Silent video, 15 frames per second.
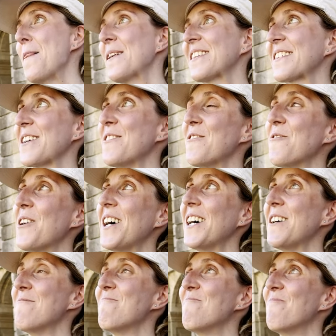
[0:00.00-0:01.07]

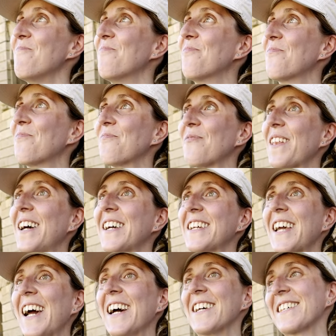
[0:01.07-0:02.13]
So,
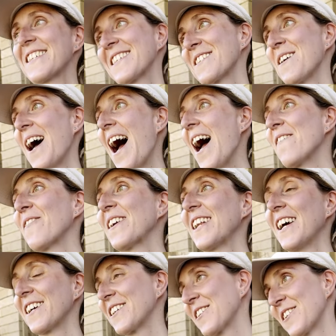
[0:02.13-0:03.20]
yes, I think
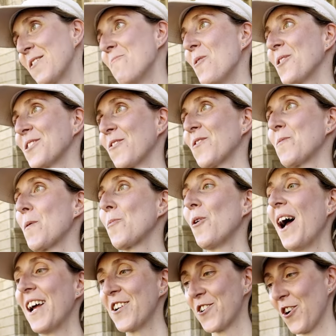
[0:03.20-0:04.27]
like the most of the people
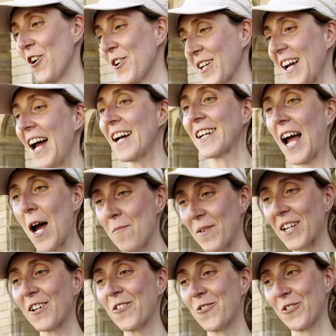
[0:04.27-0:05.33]
enjoy
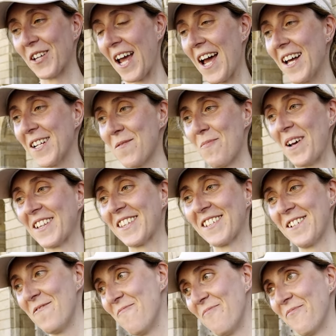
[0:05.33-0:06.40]
coming to the end, but
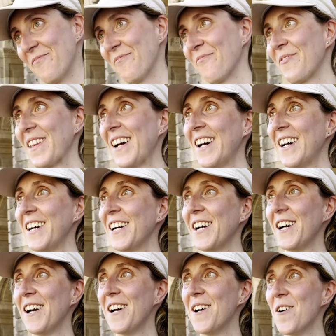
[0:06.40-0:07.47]

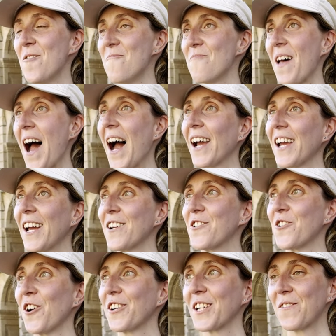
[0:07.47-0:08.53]
I
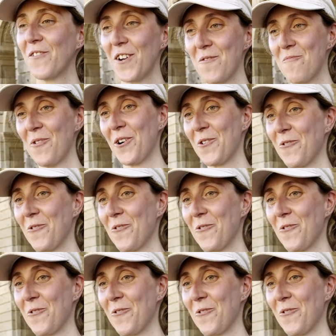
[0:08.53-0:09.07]
enjoyed even more